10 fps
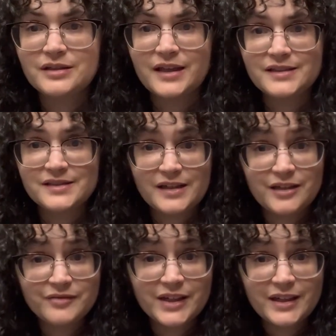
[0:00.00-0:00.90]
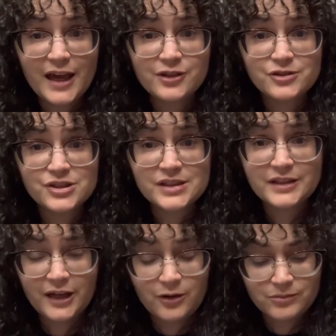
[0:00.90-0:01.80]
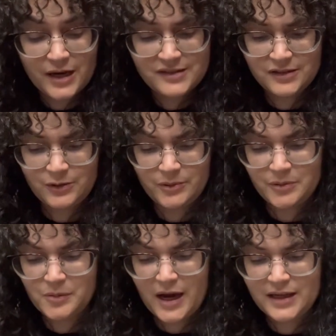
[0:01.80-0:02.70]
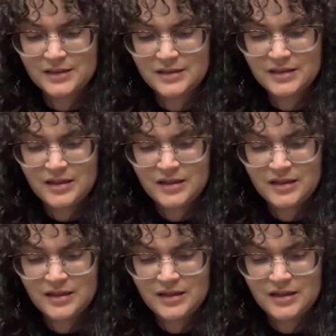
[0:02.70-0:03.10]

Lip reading: like saving energy, like a rescuer, right?